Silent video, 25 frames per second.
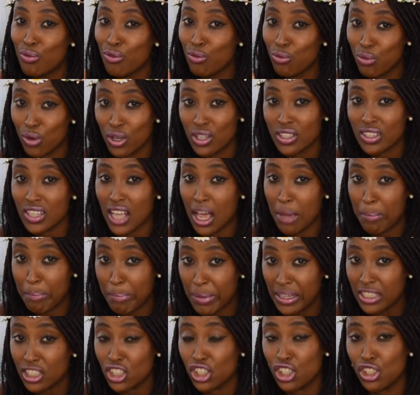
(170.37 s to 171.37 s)
was a
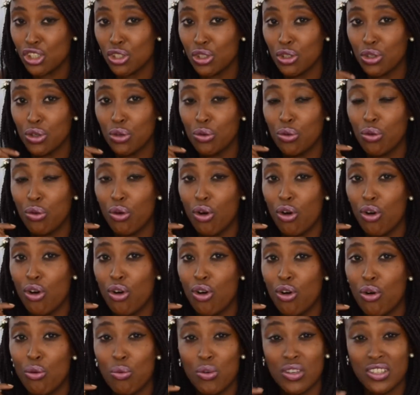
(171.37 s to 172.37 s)
bitch to you
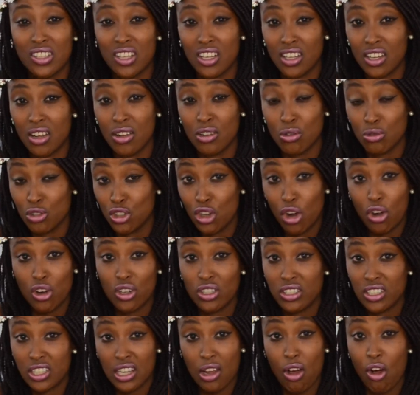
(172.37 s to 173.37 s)
or was a
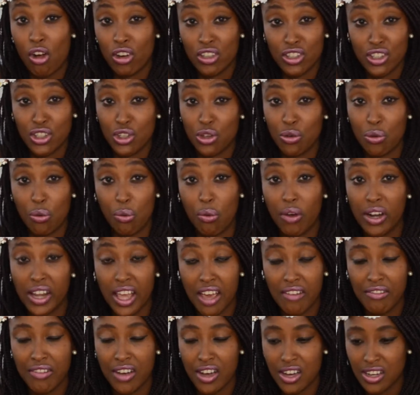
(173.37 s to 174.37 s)
dogged on you or
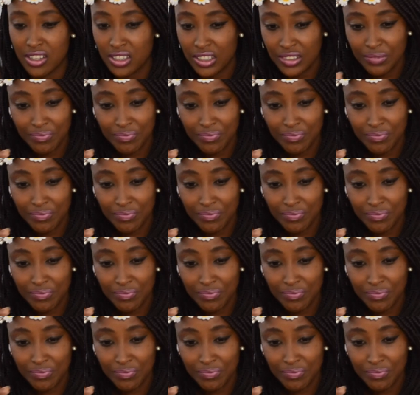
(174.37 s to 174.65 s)
whatever.